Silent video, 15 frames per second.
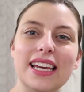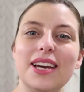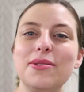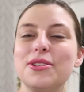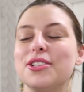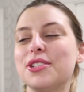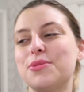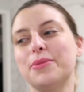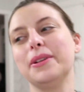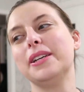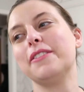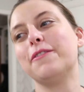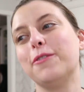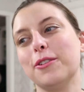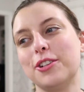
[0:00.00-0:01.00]
it was just
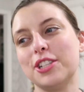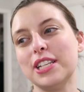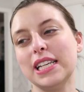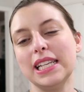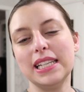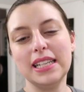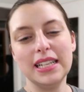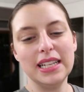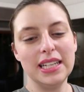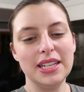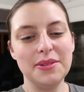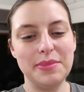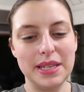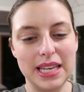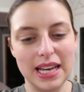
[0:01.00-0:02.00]
really unfortunate
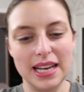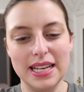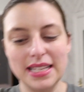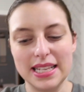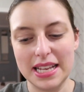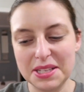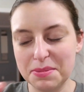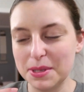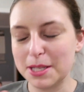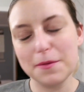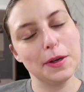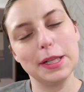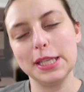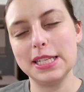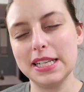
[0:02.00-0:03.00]
because I
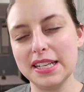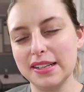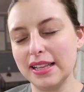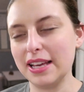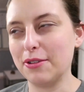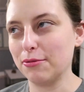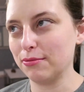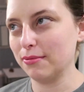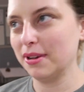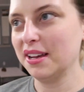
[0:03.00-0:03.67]
specifically did it like